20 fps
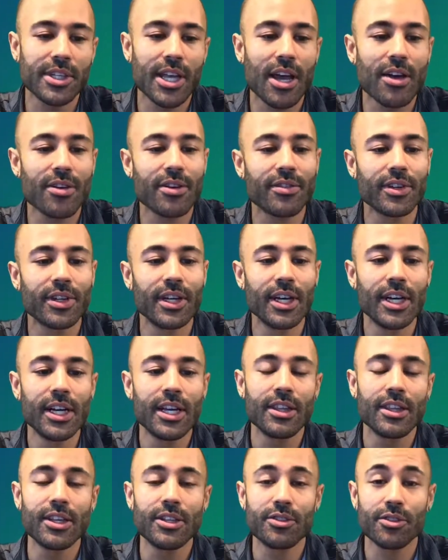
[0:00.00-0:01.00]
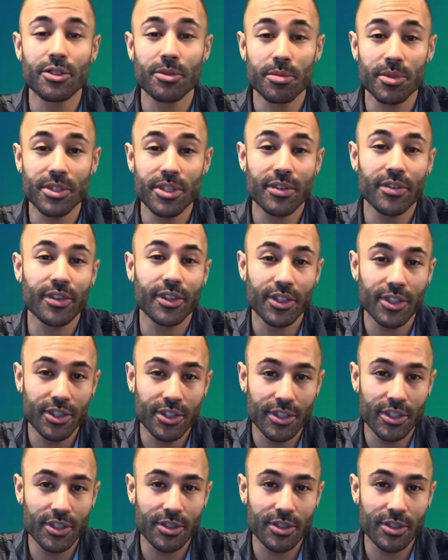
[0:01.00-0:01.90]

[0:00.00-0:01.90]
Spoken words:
However, these are specifically just